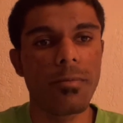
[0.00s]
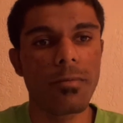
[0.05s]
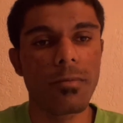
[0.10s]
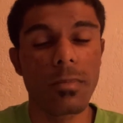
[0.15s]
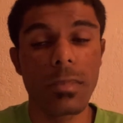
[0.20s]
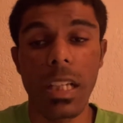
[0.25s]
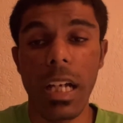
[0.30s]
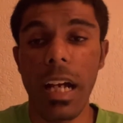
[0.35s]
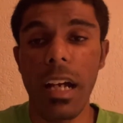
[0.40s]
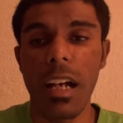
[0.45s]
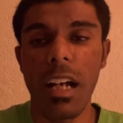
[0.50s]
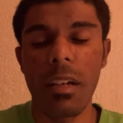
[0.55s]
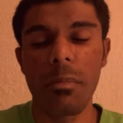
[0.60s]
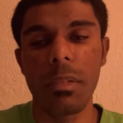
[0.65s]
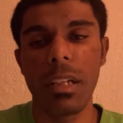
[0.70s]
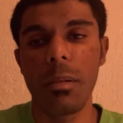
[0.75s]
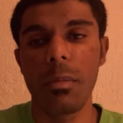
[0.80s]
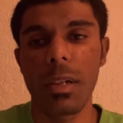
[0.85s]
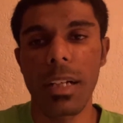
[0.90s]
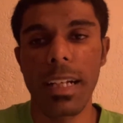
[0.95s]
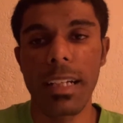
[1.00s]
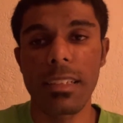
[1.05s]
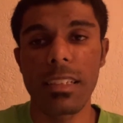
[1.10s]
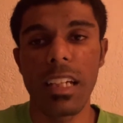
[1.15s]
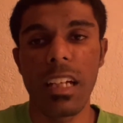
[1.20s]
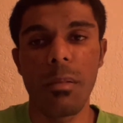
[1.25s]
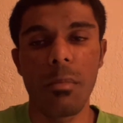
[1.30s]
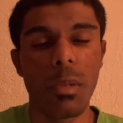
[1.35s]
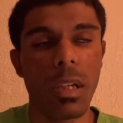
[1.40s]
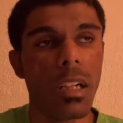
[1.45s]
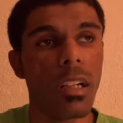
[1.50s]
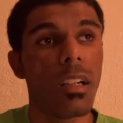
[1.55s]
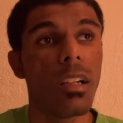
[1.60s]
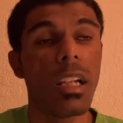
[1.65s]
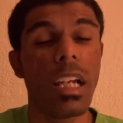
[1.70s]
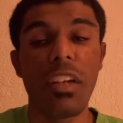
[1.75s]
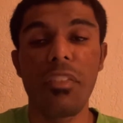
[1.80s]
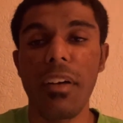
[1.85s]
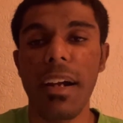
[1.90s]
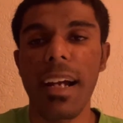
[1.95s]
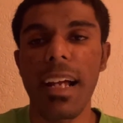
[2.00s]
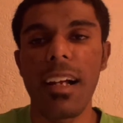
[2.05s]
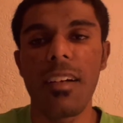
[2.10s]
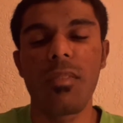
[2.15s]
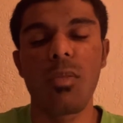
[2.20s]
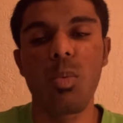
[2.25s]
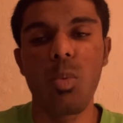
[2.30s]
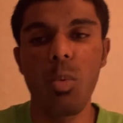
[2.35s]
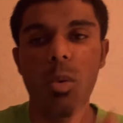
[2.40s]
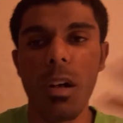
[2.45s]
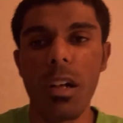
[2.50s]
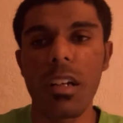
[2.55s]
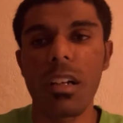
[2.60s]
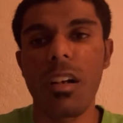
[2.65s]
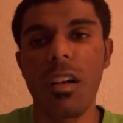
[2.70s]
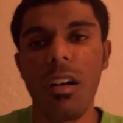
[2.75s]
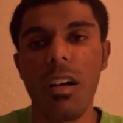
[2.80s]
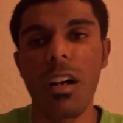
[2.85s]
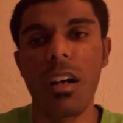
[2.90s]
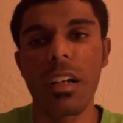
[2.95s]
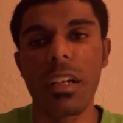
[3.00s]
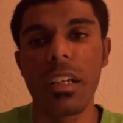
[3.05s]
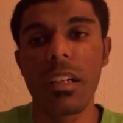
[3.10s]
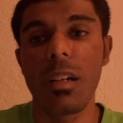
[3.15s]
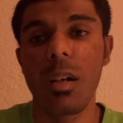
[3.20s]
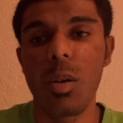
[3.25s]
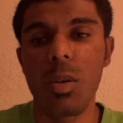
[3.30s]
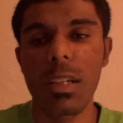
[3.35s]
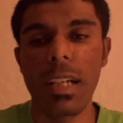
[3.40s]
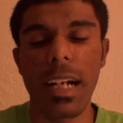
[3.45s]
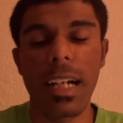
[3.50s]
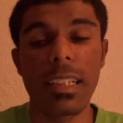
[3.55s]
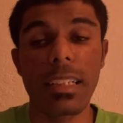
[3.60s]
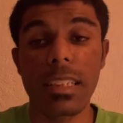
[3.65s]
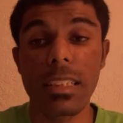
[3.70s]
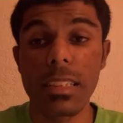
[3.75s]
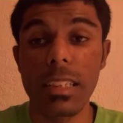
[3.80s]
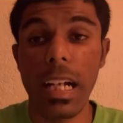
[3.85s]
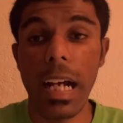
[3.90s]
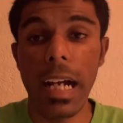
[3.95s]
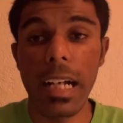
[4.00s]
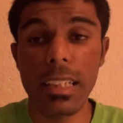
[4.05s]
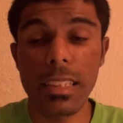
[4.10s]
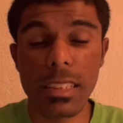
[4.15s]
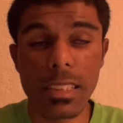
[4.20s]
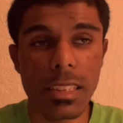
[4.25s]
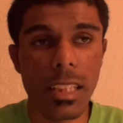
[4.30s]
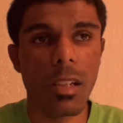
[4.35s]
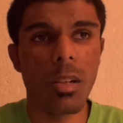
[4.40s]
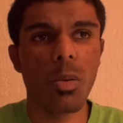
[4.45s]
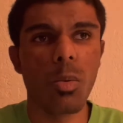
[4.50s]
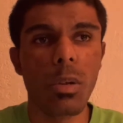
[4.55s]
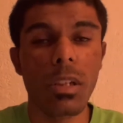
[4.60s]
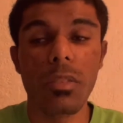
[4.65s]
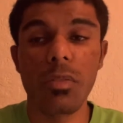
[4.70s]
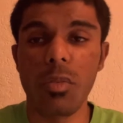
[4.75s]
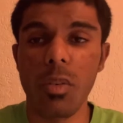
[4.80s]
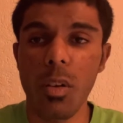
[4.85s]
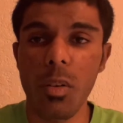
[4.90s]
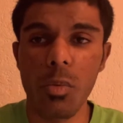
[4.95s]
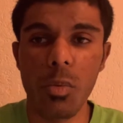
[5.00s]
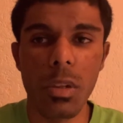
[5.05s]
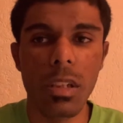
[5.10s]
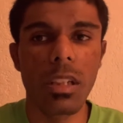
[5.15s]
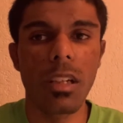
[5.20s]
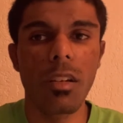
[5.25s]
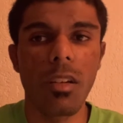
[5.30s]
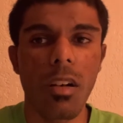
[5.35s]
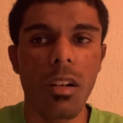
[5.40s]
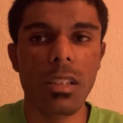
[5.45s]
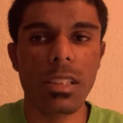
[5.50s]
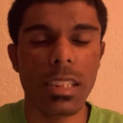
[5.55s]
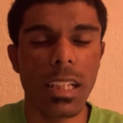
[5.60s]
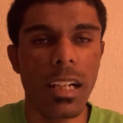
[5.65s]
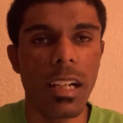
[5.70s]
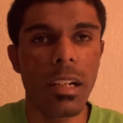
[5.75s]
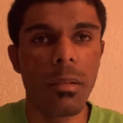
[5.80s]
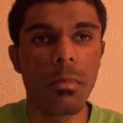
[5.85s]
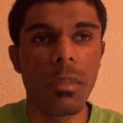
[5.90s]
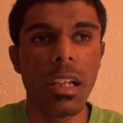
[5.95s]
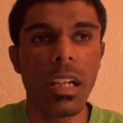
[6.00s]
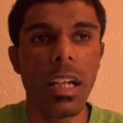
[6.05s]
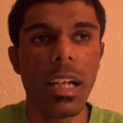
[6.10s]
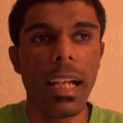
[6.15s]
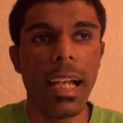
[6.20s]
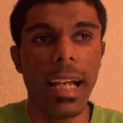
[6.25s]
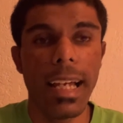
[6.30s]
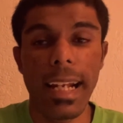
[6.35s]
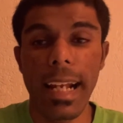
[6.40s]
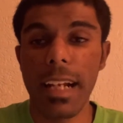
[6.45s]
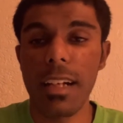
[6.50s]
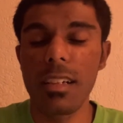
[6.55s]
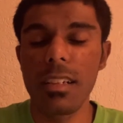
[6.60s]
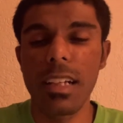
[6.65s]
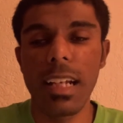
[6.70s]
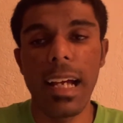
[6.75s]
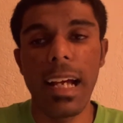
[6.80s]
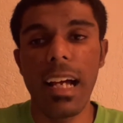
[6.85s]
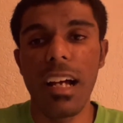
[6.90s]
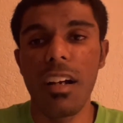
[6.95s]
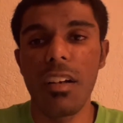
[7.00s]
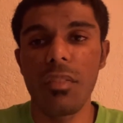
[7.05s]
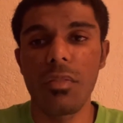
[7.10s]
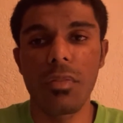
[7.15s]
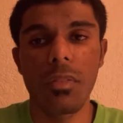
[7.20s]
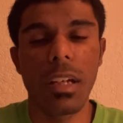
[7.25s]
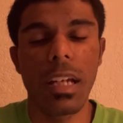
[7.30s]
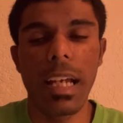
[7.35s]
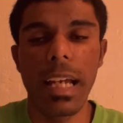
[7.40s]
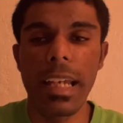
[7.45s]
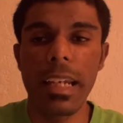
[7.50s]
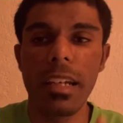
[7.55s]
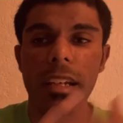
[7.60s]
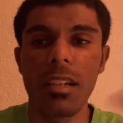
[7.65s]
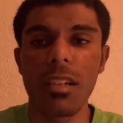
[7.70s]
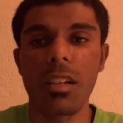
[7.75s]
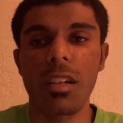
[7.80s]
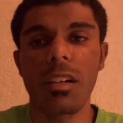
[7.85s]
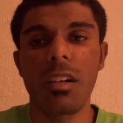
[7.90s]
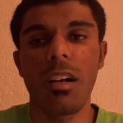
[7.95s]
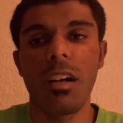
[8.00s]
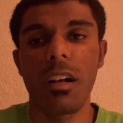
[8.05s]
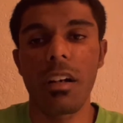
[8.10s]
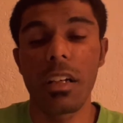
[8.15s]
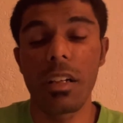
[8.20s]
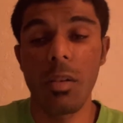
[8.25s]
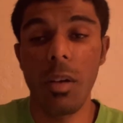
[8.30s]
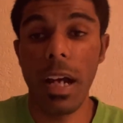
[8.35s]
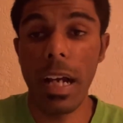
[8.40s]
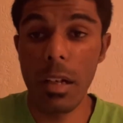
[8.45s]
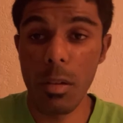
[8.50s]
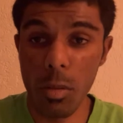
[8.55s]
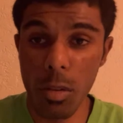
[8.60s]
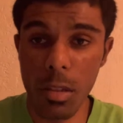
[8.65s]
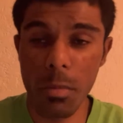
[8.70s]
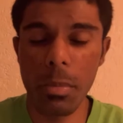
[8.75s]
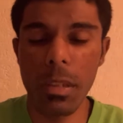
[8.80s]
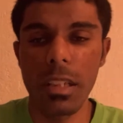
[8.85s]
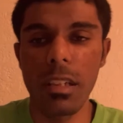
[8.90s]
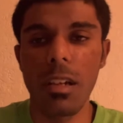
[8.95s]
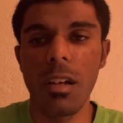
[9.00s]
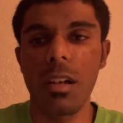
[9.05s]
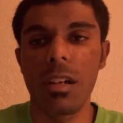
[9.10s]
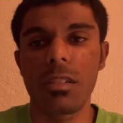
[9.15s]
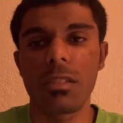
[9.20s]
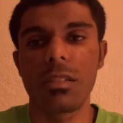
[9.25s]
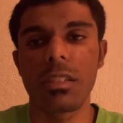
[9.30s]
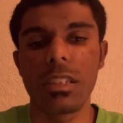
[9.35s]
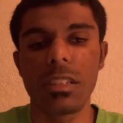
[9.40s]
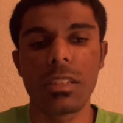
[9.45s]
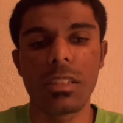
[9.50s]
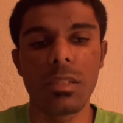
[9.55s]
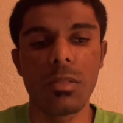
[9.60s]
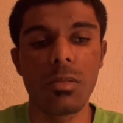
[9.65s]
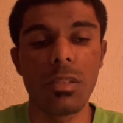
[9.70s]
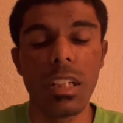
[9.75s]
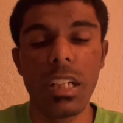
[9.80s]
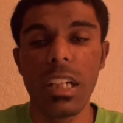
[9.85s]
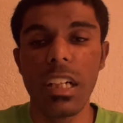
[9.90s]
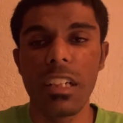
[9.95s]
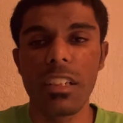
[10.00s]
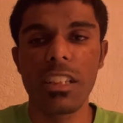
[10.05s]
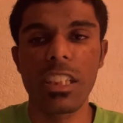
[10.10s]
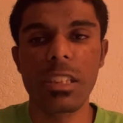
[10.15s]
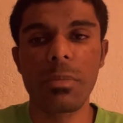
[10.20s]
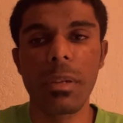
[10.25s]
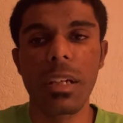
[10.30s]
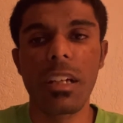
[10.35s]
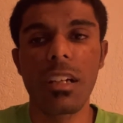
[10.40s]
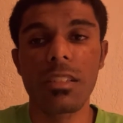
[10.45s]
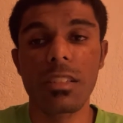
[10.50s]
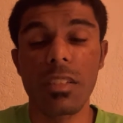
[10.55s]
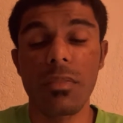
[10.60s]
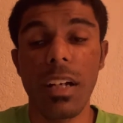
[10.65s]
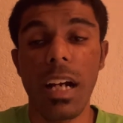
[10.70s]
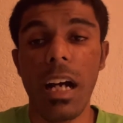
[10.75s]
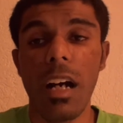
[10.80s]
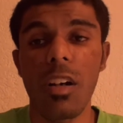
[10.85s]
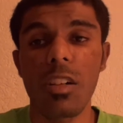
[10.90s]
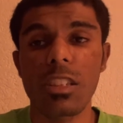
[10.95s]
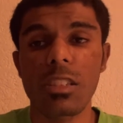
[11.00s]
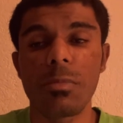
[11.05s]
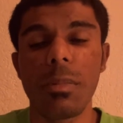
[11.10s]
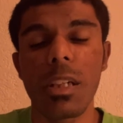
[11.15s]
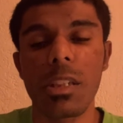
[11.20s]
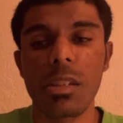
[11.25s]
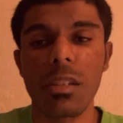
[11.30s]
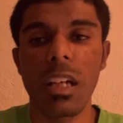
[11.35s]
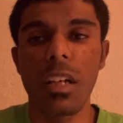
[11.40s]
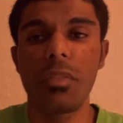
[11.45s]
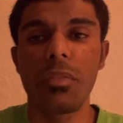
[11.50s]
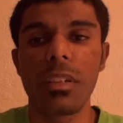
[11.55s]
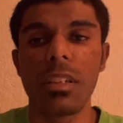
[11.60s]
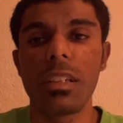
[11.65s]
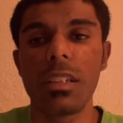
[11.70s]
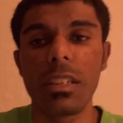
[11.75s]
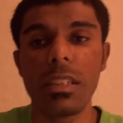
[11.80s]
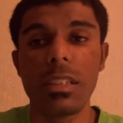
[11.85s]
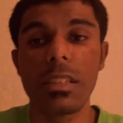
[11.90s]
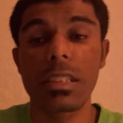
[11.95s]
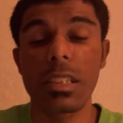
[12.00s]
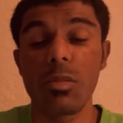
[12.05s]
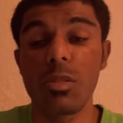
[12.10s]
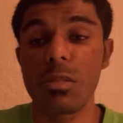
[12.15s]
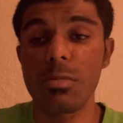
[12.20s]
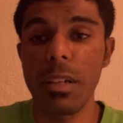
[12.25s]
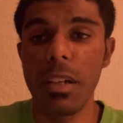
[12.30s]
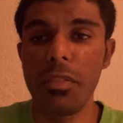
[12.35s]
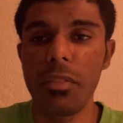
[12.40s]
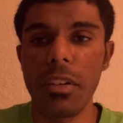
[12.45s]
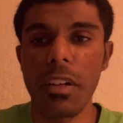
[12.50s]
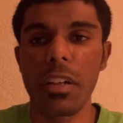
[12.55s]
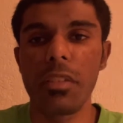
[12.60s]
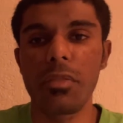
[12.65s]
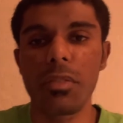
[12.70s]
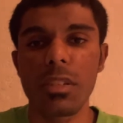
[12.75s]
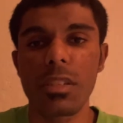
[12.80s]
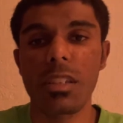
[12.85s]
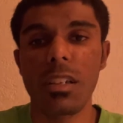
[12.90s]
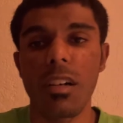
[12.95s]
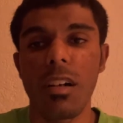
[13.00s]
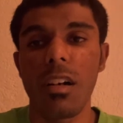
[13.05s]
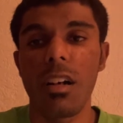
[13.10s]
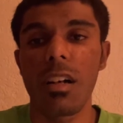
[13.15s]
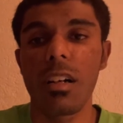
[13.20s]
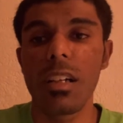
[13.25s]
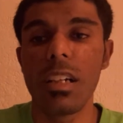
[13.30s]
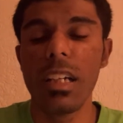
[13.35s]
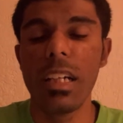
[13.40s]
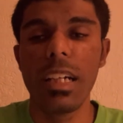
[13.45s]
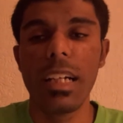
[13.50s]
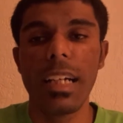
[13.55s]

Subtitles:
I'd be able to get that. But if I could have one car, that I'd settle with for a really long time, and I couldn't have any other car, I would be the R32, just because of how special I feel it is. It was my very first car.